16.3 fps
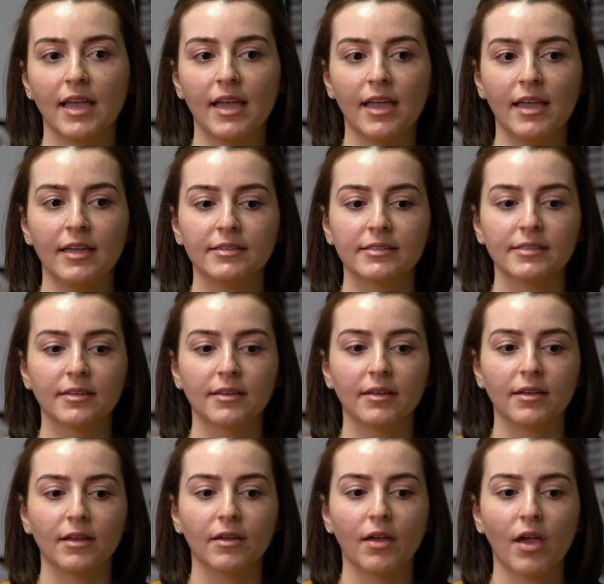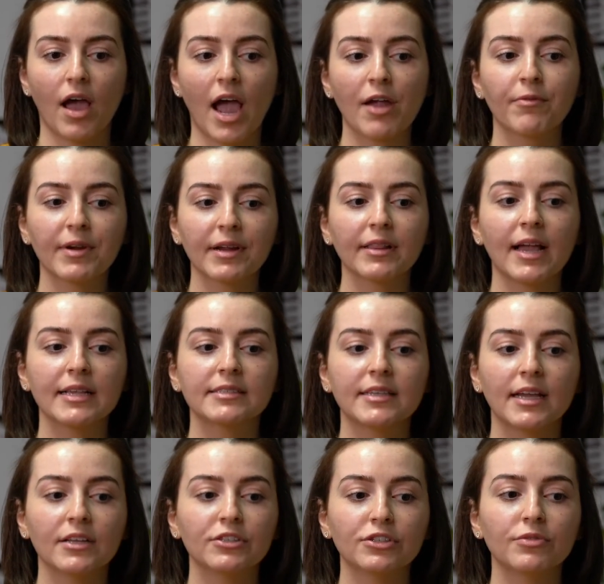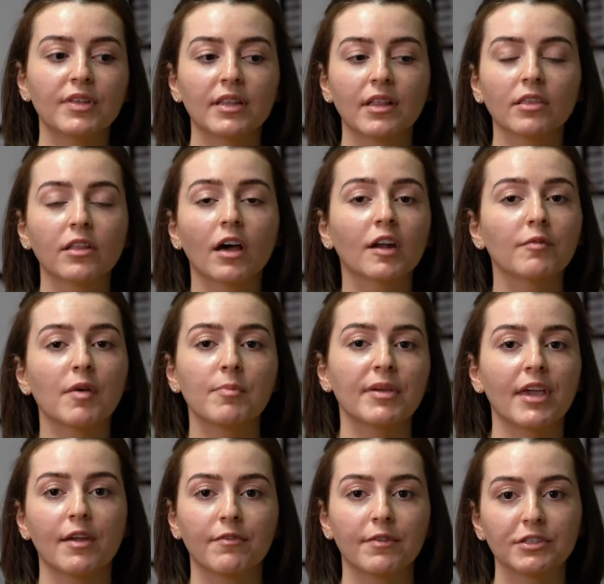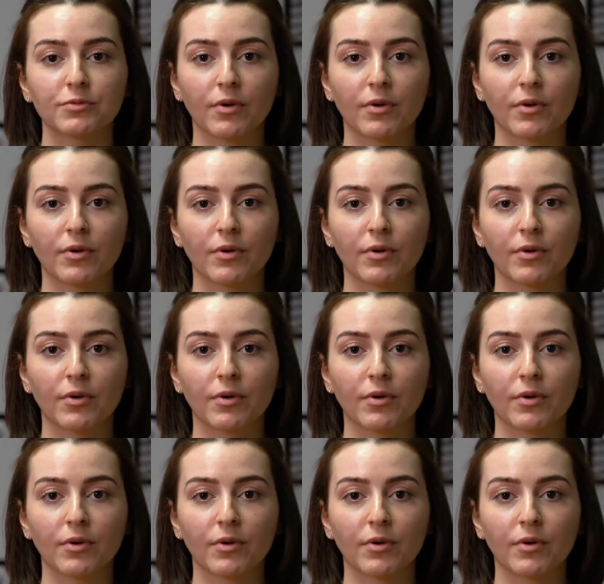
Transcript: And I realized then too that a lot of my behaviors